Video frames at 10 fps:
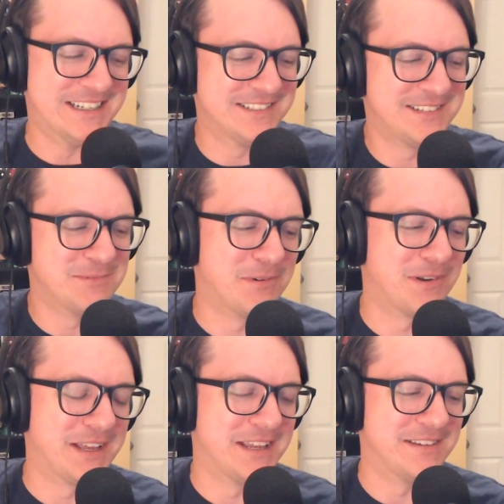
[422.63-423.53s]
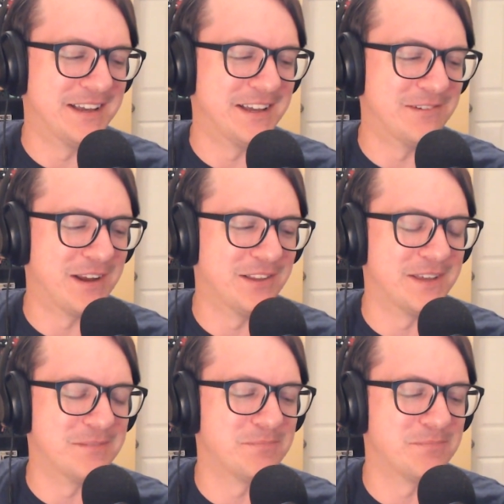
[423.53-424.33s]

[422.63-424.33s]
seem to be really relevant."